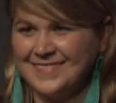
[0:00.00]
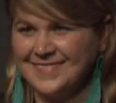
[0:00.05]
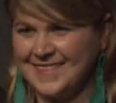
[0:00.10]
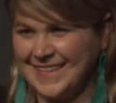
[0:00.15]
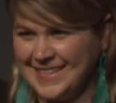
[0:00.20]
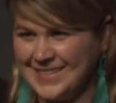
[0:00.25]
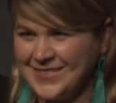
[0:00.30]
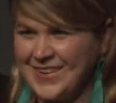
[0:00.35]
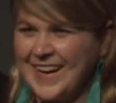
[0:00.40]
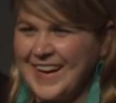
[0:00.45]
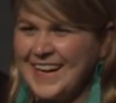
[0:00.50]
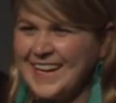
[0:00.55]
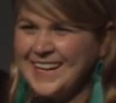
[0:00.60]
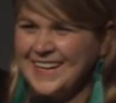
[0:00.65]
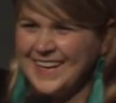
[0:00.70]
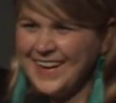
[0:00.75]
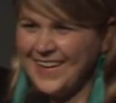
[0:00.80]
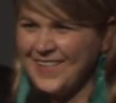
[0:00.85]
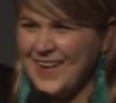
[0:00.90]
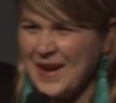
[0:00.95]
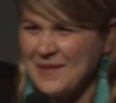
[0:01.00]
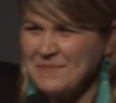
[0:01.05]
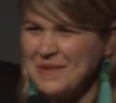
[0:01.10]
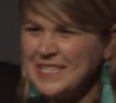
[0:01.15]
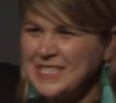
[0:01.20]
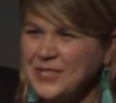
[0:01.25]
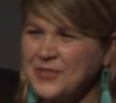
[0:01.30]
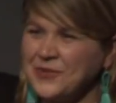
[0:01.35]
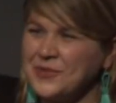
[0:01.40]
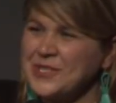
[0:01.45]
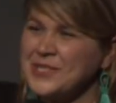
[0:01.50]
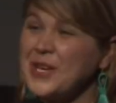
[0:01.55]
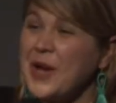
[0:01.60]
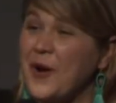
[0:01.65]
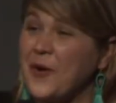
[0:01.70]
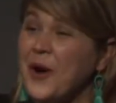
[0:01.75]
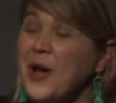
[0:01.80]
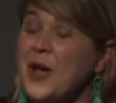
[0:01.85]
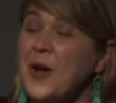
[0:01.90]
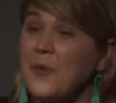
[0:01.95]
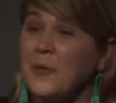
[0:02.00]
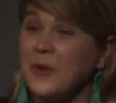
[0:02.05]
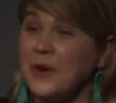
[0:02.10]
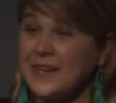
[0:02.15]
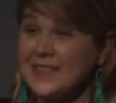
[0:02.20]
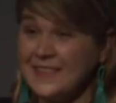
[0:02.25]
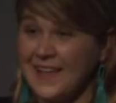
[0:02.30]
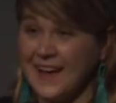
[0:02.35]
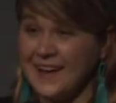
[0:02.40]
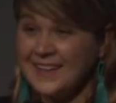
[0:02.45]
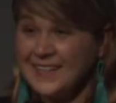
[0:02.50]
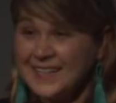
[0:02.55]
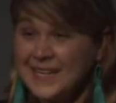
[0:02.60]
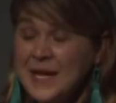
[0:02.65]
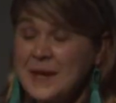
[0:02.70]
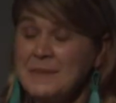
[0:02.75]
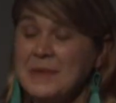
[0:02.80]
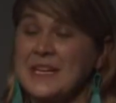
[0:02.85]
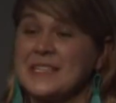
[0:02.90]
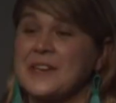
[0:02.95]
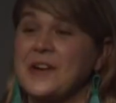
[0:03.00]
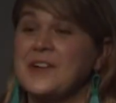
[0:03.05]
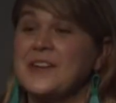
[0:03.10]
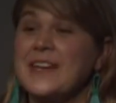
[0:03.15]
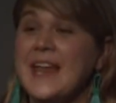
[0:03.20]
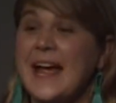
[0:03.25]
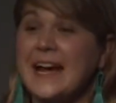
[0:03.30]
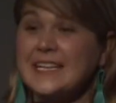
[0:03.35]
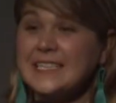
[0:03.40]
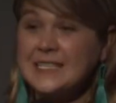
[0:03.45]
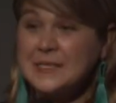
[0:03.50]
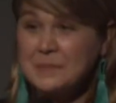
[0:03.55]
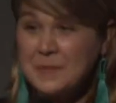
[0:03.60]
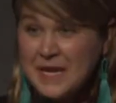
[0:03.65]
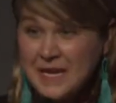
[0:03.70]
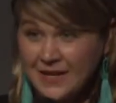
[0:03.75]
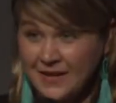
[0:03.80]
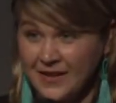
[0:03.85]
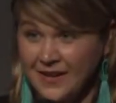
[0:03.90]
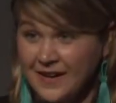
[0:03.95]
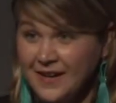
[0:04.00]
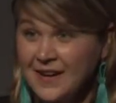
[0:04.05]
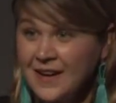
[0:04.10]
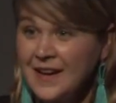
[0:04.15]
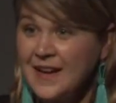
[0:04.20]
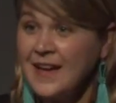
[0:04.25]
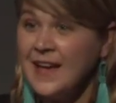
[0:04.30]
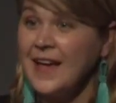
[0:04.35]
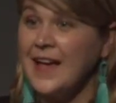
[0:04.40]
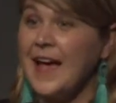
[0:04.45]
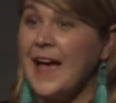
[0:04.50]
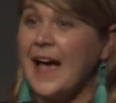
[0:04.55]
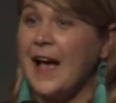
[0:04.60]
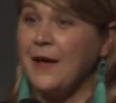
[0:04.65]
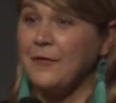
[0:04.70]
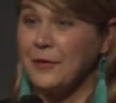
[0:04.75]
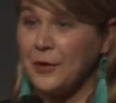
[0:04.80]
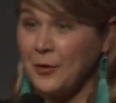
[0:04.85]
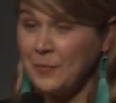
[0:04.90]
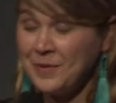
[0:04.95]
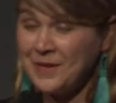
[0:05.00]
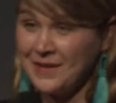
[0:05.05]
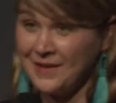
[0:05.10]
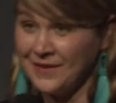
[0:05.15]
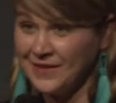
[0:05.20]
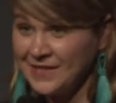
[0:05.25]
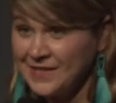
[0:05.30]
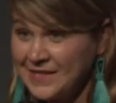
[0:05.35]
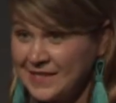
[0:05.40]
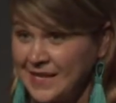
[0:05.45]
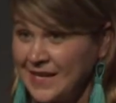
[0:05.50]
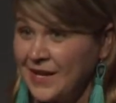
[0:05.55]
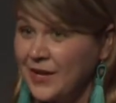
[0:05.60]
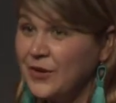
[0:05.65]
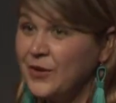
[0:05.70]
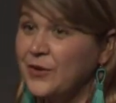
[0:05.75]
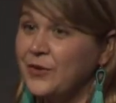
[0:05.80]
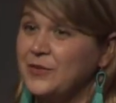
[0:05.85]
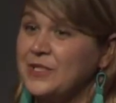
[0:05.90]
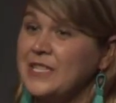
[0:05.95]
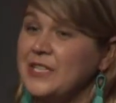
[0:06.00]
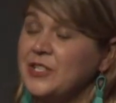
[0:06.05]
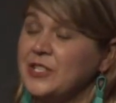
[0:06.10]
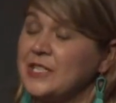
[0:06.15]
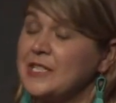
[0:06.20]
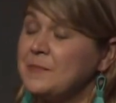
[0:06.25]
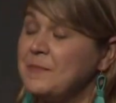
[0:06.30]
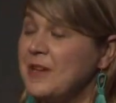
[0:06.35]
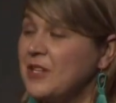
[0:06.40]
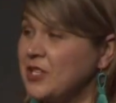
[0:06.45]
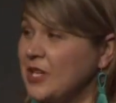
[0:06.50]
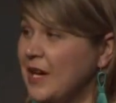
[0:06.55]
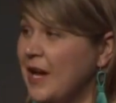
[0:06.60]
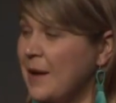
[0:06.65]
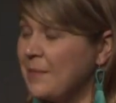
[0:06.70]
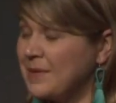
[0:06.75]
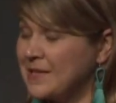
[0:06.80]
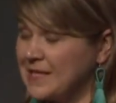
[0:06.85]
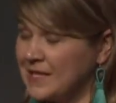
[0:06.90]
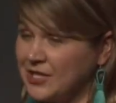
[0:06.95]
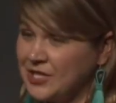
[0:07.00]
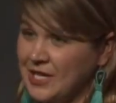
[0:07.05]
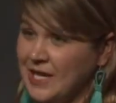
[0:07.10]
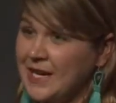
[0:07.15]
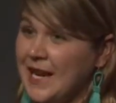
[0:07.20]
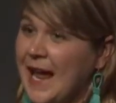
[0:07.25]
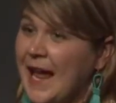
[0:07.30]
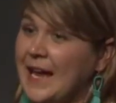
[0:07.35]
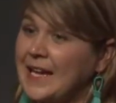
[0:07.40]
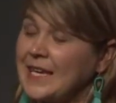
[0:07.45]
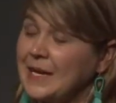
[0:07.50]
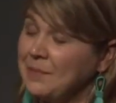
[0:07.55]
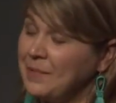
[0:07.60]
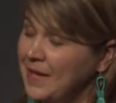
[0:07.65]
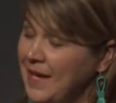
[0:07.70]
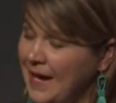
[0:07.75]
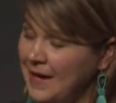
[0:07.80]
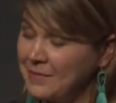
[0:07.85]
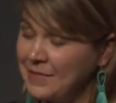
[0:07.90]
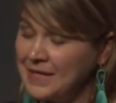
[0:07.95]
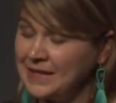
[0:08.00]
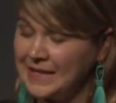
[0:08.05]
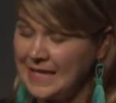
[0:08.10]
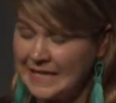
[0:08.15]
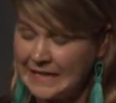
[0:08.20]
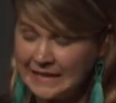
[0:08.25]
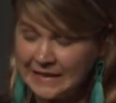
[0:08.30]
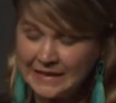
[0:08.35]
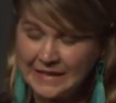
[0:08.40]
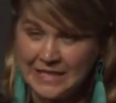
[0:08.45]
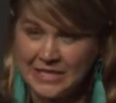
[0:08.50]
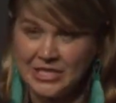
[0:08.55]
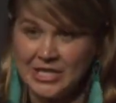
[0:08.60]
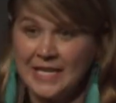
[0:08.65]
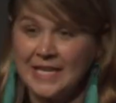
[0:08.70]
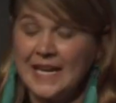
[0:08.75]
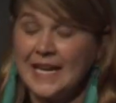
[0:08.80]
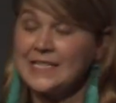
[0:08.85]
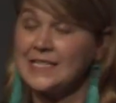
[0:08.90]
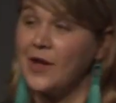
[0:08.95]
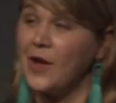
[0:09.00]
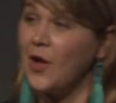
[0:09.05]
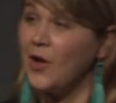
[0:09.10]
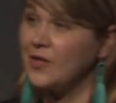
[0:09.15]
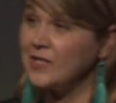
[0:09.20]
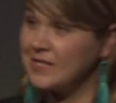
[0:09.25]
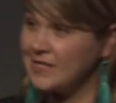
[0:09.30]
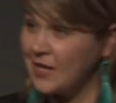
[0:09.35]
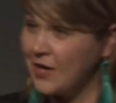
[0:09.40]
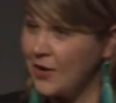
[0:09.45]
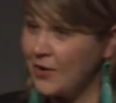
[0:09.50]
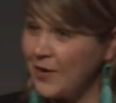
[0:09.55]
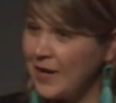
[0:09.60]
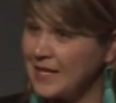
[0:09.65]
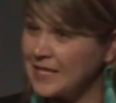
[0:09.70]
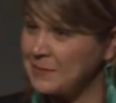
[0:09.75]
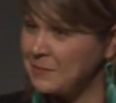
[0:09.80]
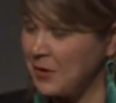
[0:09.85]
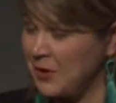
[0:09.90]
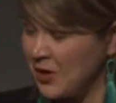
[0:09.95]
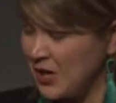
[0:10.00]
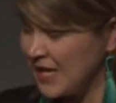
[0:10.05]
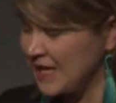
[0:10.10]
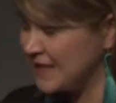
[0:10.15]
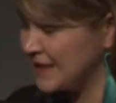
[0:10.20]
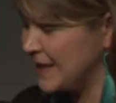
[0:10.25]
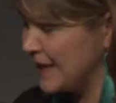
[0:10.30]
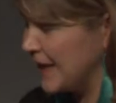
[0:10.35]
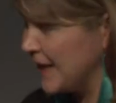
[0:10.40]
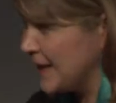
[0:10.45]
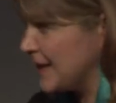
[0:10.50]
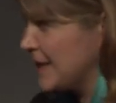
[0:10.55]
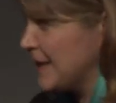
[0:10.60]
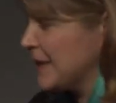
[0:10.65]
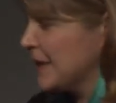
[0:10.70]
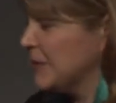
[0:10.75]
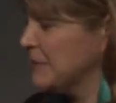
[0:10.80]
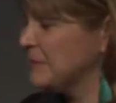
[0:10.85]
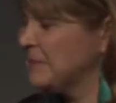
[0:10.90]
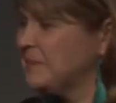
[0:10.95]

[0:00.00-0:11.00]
That's right. All right, me too. So we're in luck because our next speaker, Alvaro Peters, who teaches speech and composition at KIPP Academy Lynn Collegiate, has also experienced this.